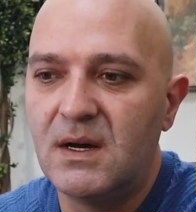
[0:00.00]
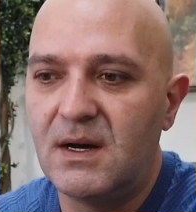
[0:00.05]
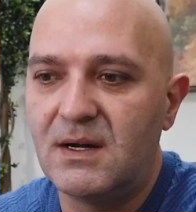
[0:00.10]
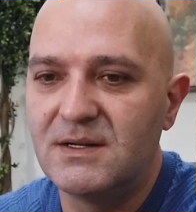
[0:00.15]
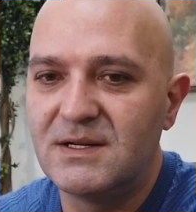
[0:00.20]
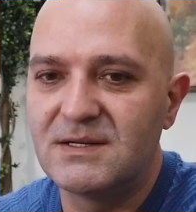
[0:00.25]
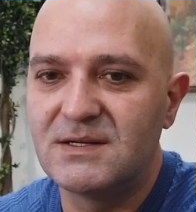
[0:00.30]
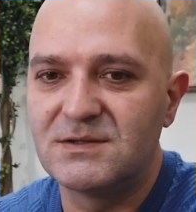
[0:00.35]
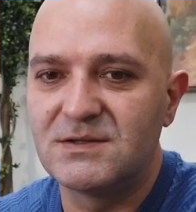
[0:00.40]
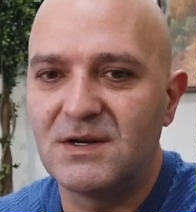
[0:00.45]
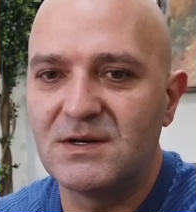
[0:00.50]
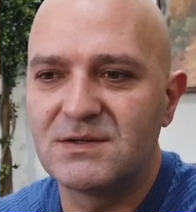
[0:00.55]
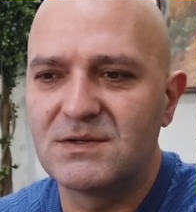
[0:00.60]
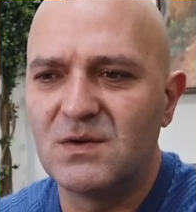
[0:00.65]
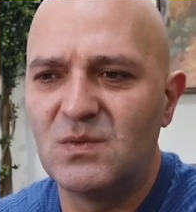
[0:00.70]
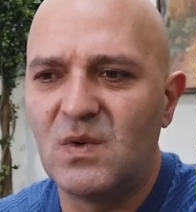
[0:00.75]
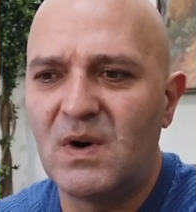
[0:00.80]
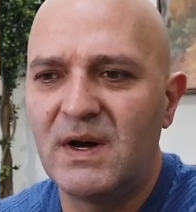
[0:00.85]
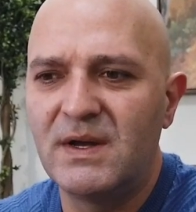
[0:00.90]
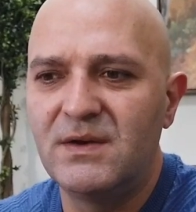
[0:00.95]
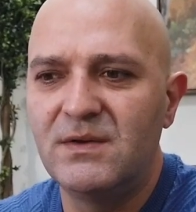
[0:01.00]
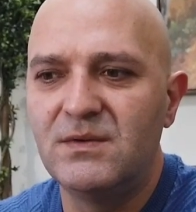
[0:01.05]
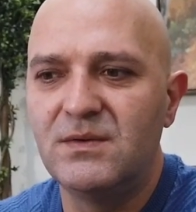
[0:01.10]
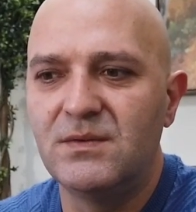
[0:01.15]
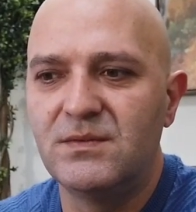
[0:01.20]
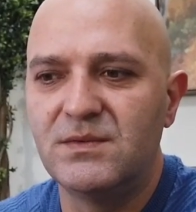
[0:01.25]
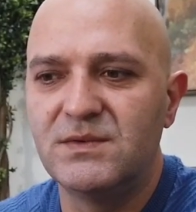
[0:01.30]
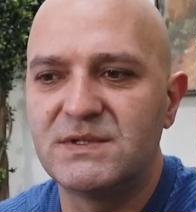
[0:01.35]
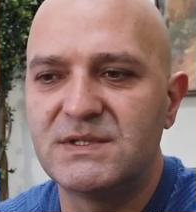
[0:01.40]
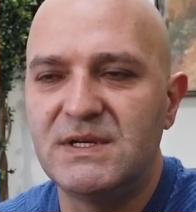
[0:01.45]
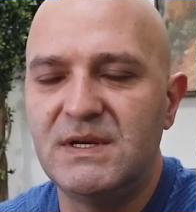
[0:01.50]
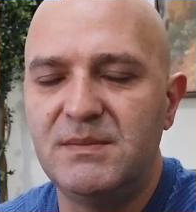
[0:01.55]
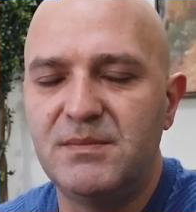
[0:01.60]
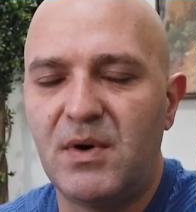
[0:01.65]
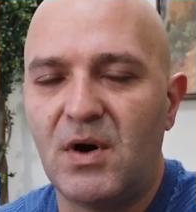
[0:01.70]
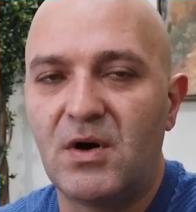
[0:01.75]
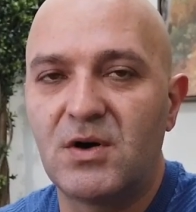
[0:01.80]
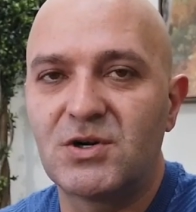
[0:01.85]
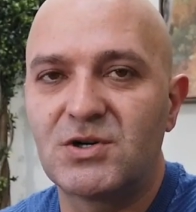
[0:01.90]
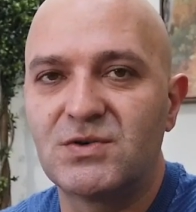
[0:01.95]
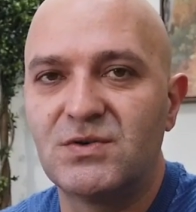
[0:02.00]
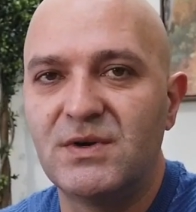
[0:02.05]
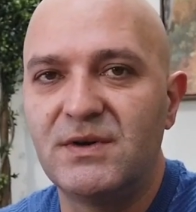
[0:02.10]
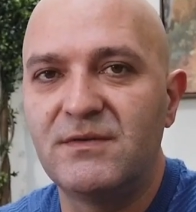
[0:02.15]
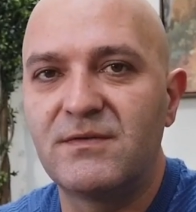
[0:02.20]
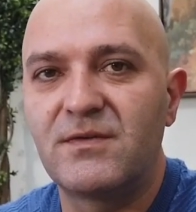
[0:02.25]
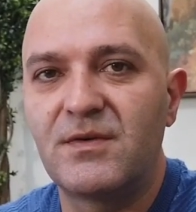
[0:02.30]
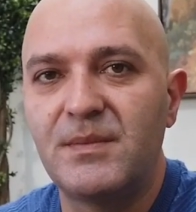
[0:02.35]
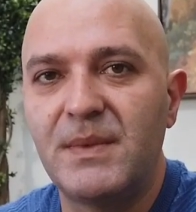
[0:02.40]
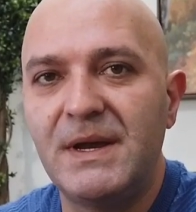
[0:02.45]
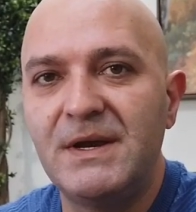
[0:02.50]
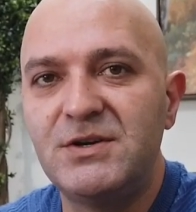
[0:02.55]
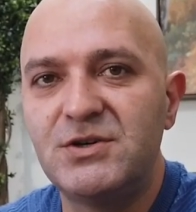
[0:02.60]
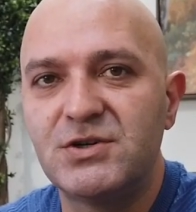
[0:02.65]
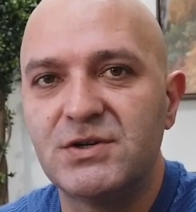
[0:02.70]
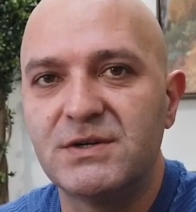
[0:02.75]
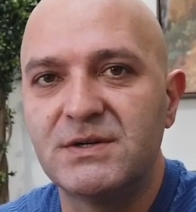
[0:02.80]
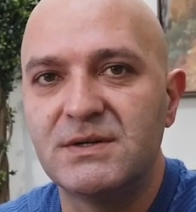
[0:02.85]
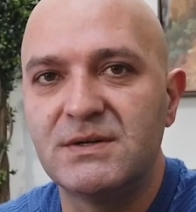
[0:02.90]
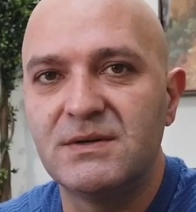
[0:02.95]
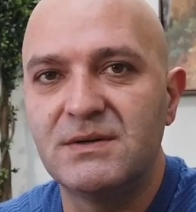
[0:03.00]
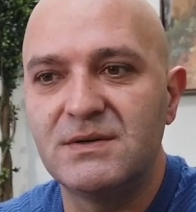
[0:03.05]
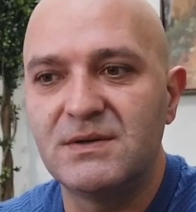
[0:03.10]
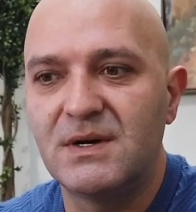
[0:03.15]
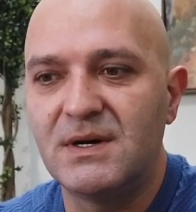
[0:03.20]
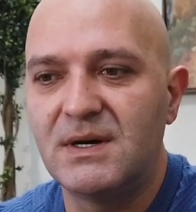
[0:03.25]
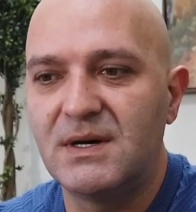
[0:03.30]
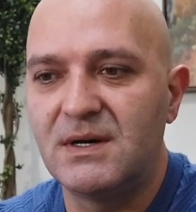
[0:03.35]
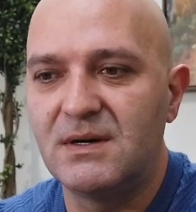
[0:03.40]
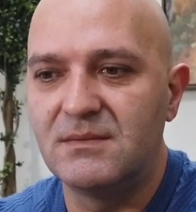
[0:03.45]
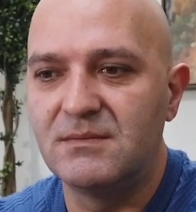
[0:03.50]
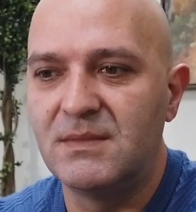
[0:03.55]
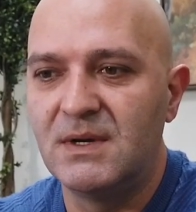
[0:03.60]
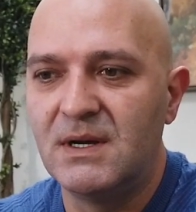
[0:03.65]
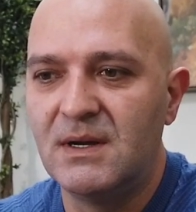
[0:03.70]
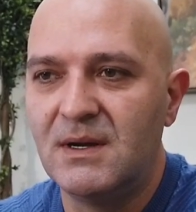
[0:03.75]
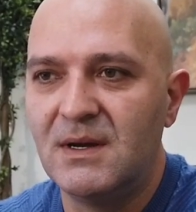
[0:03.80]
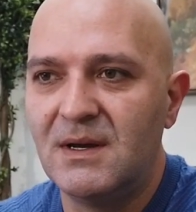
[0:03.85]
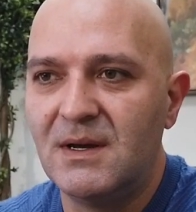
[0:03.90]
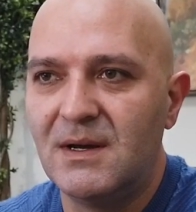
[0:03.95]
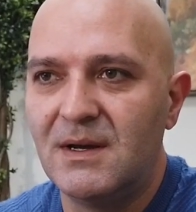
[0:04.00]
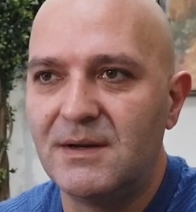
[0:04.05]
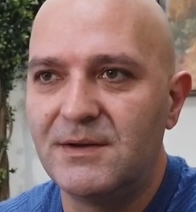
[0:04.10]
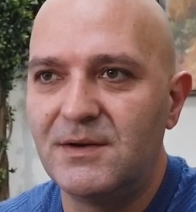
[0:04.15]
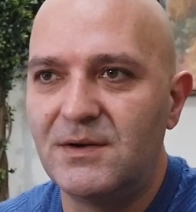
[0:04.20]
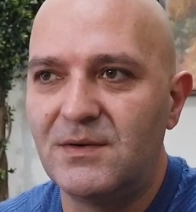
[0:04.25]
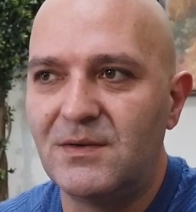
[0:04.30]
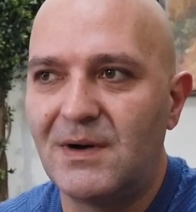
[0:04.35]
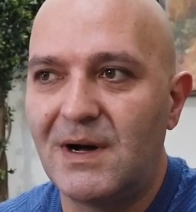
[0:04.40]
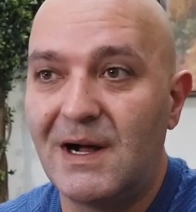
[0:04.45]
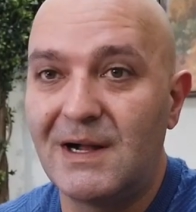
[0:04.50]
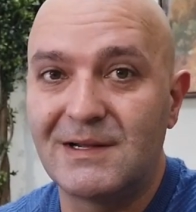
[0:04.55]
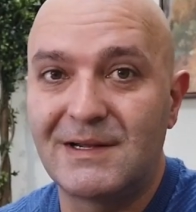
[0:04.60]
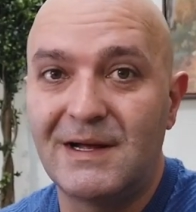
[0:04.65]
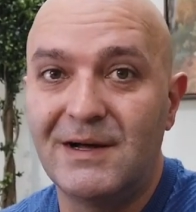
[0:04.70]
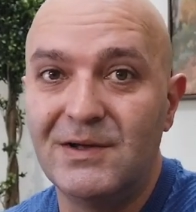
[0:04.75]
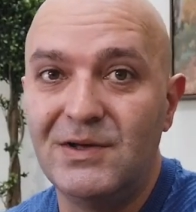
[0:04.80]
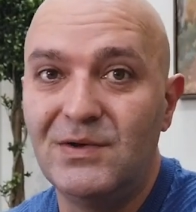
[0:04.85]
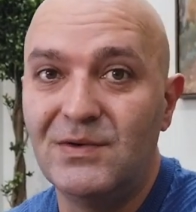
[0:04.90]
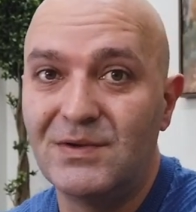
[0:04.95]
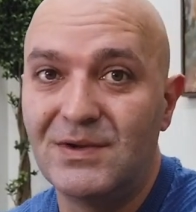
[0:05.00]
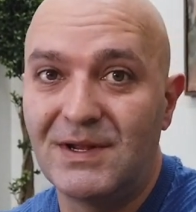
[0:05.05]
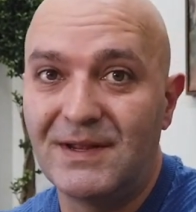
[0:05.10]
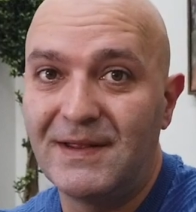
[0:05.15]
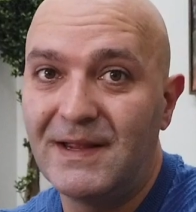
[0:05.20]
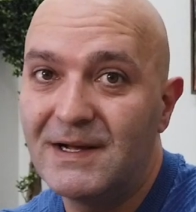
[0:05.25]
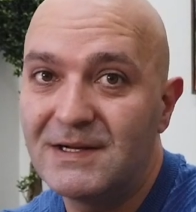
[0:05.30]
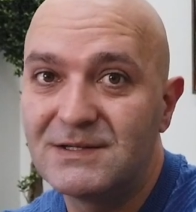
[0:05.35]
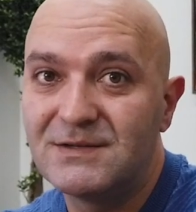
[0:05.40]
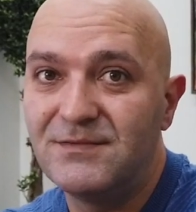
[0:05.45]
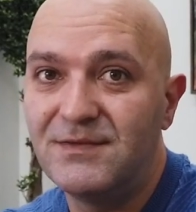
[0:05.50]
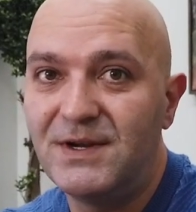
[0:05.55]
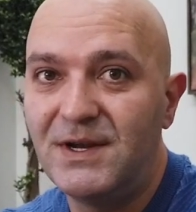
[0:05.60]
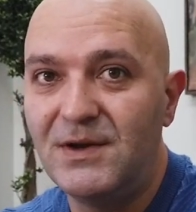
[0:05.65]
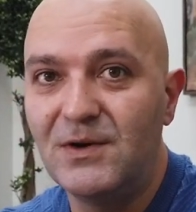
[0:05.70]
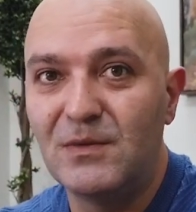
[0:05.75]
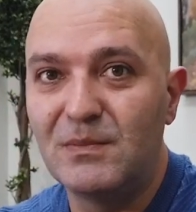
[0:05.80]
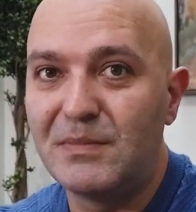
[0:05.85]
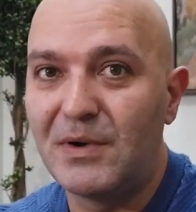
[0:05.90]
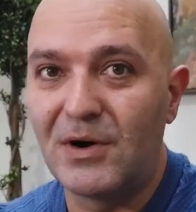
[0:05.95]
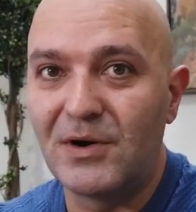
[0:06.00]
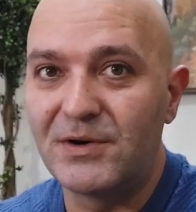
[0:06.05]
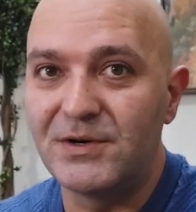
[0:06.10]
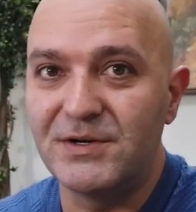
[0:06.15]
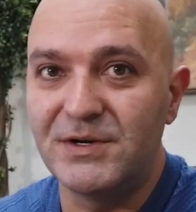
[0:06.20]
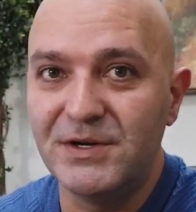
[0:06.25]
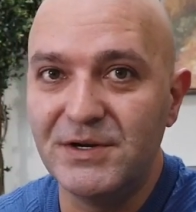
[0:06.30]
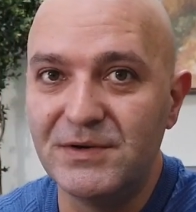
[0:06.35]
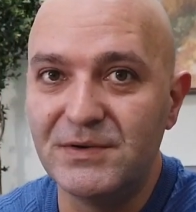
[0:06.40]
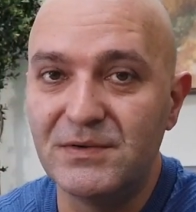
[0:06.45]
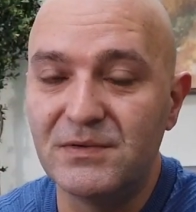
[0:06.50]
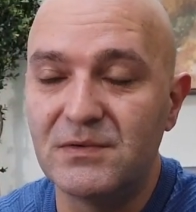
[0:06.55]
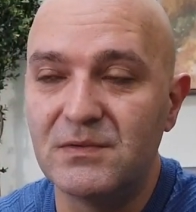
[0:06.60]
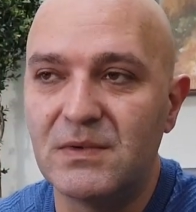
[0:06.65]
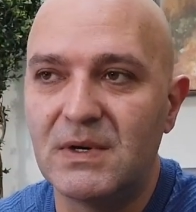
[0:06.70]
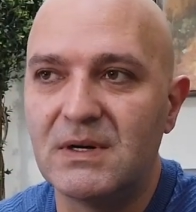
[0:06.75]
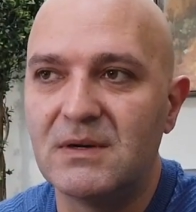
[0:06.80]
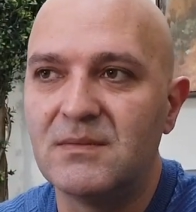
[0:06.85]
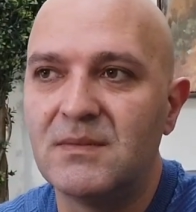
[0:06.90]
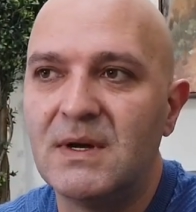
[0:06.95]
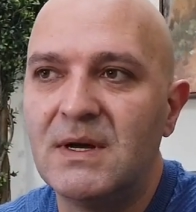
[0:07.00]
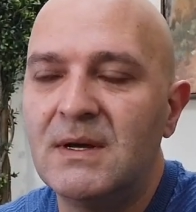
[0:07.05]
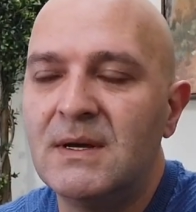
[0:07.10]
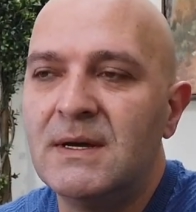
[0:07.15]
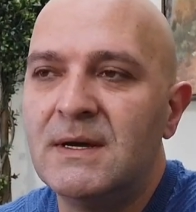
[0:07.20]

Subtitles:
This is also why you see partial information. I'll tell you in the next video, part 2. Well,